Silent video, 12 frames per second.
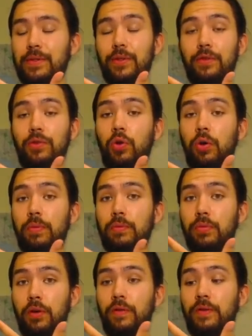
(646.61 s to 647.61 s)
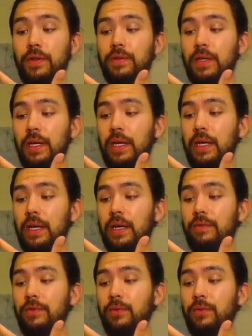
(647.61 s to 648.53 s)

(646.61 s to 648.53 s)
So if you open Perfect, if